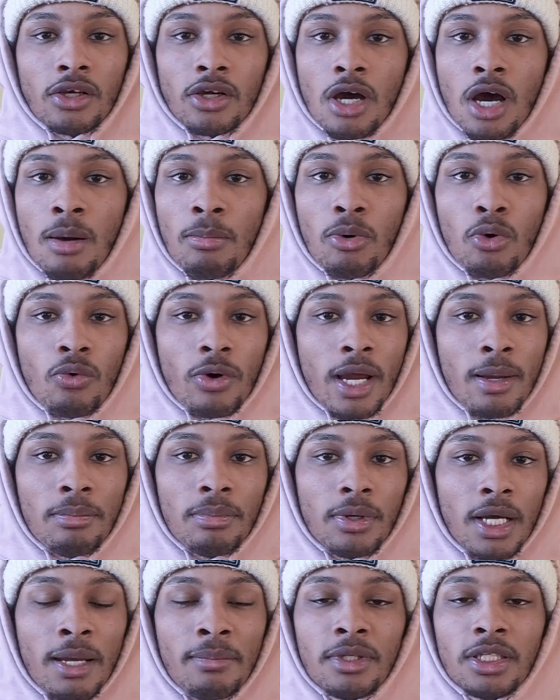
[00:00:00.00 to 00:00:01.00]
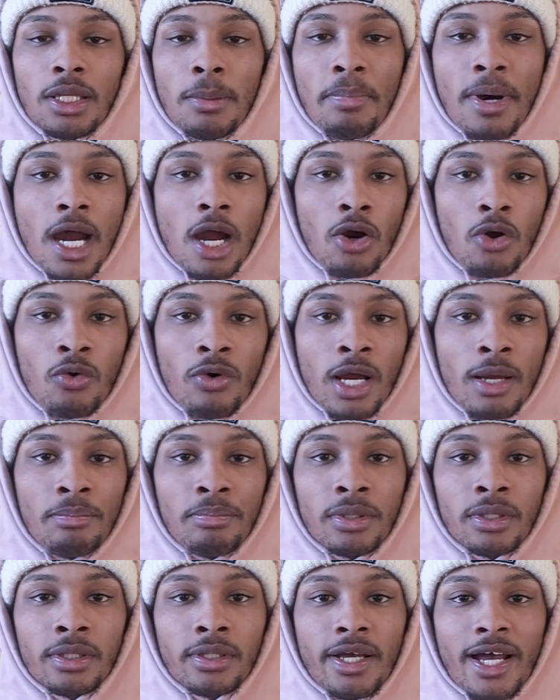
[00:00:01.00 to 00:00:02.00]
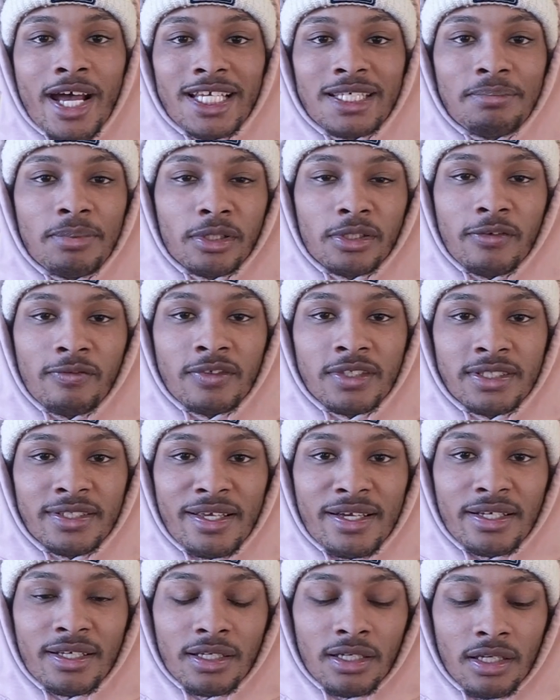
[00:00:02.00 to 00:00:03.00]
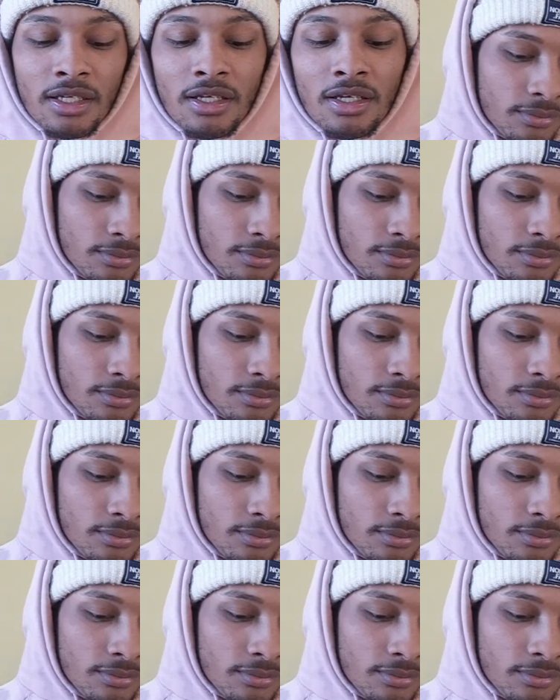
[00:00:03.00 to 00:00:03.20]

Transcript: combo ramp, the power ramping aspect of this deck.